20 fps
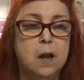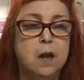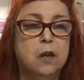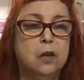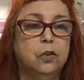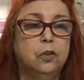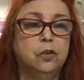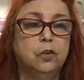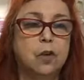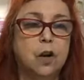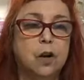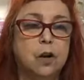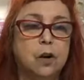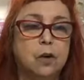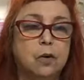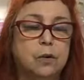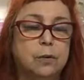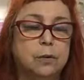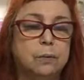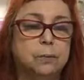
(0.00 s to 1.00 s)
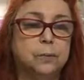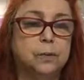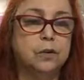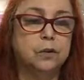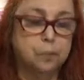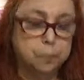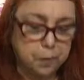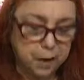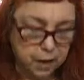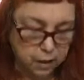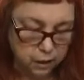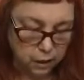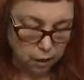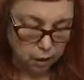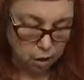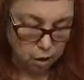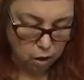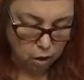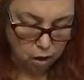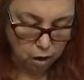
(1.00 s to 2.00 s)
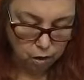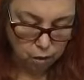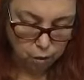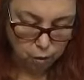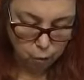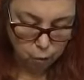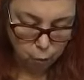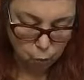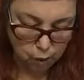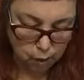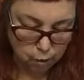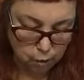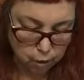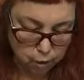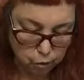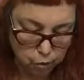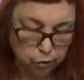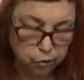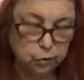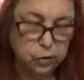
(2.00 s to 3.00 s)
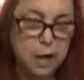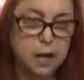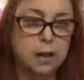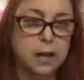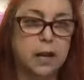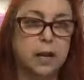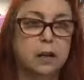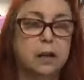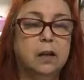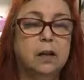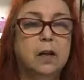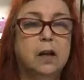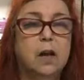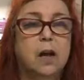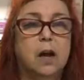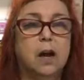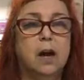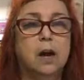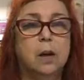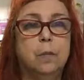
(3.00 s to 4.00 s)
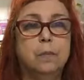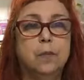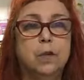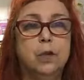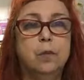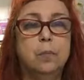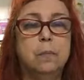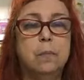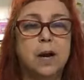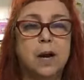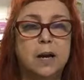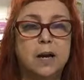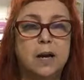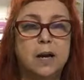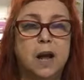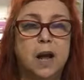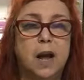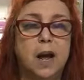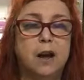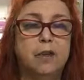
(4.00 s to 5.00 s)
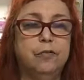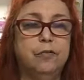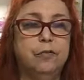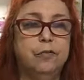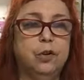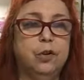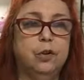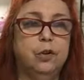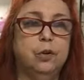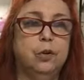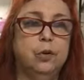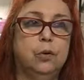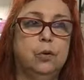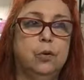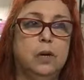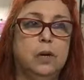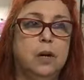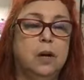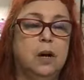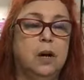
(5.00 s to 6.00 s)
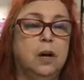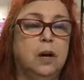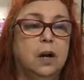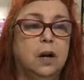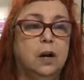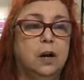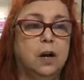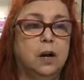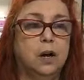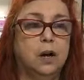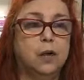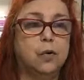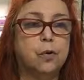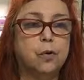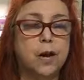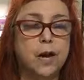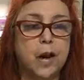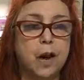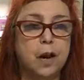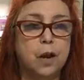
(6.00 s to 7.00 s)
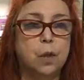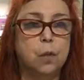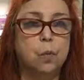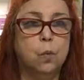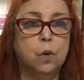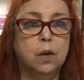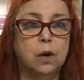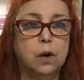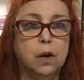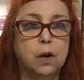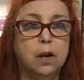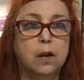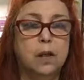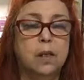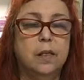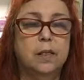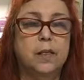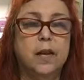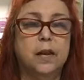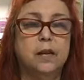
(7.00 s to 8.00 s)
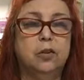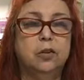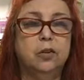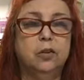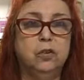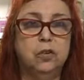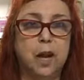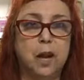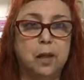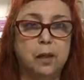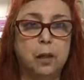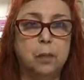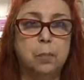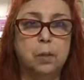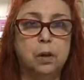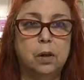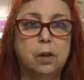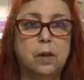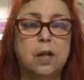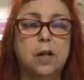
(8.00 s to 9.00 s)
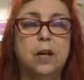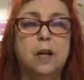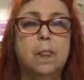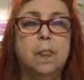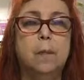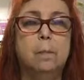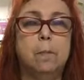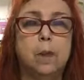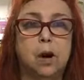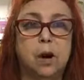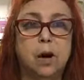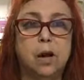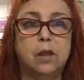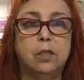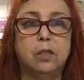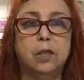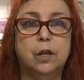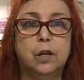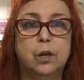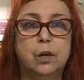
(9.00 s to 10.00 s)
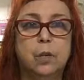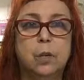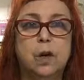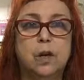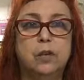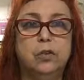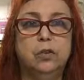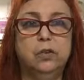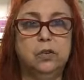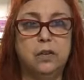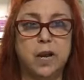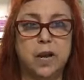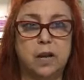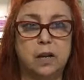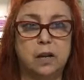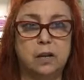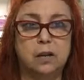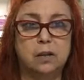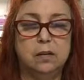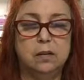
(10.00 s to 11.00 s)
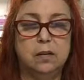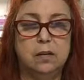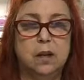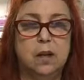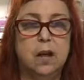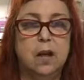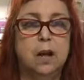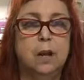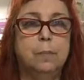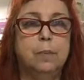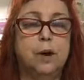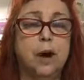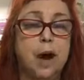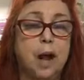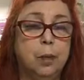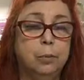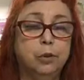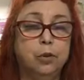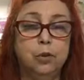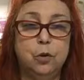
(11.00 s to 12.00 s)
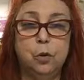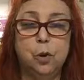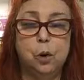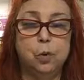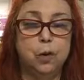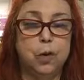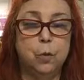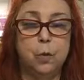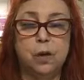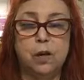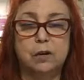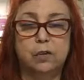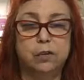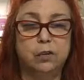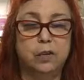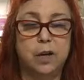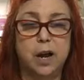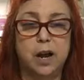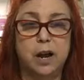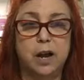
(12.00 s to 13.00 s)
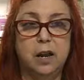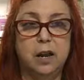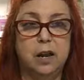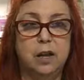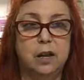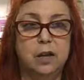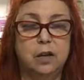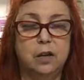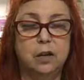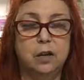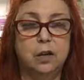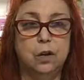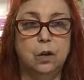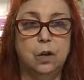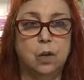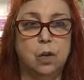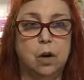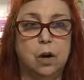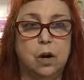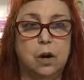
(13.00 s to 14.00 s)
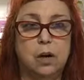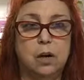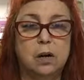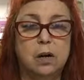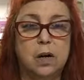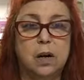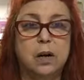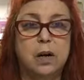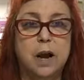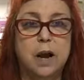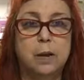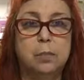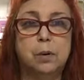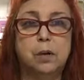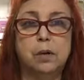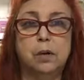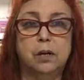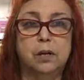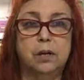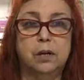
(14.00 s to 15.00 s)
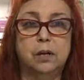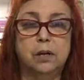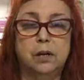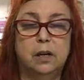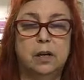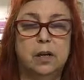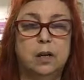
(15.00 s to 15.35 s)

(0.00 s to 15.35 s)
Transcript: So depending on where you're selling, you might have to create work that is saleable in the market that you want to stay in. Perhaps you only want to stay in your neighborhood.